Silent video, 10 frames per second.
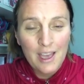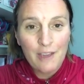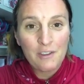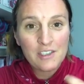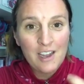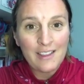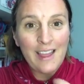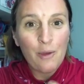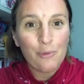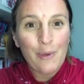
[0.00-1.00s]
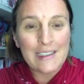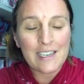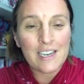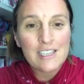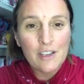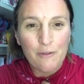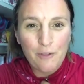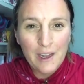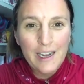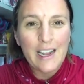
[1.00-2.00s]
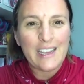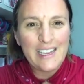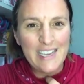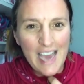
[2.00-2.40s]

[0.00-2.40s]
If there's not that resonance of feeling like,